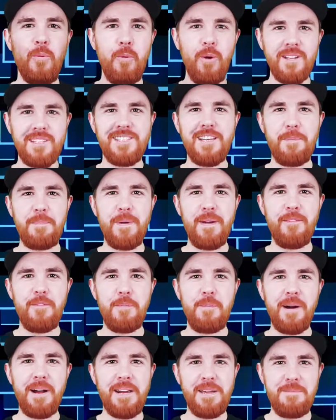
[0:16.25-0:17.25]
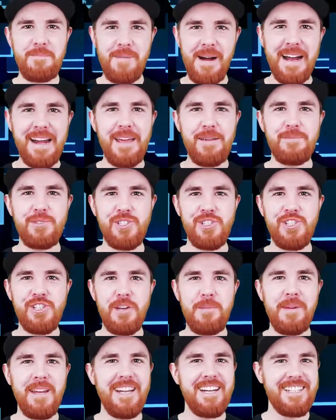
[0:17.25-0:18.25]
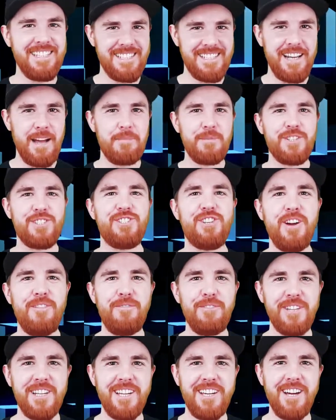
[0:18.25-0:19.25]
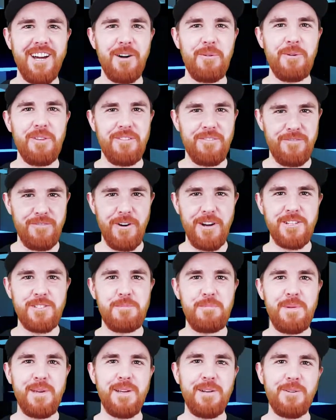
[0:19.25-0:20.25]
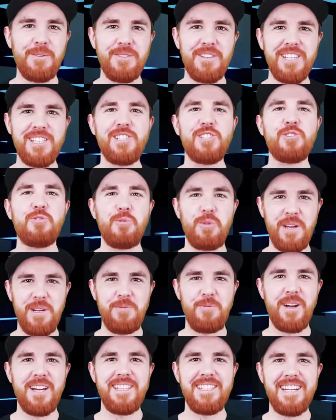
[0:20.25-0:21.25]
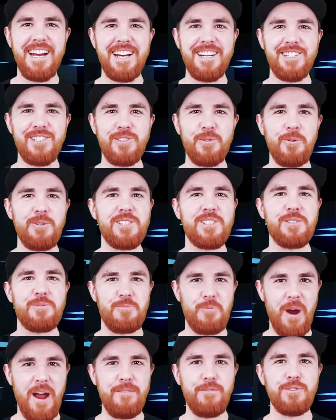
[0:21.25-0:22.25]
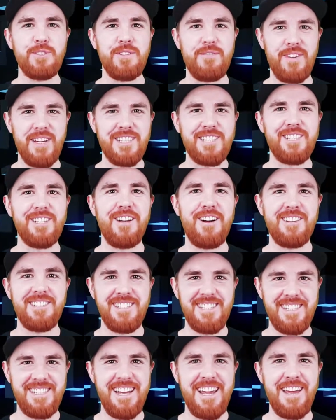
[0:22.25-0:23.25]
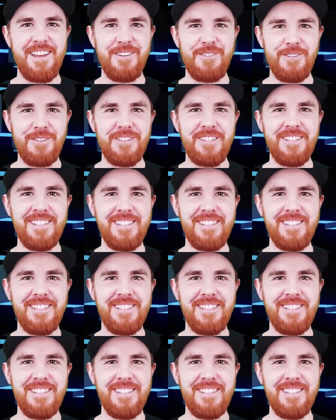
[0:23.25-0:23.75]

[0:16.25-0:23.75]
What's up everybody, my name's Jimmy and it's time to shuffle and cut with a fresh build. This is Green Red Dinosaurs and Rivals of Ixalan Standard.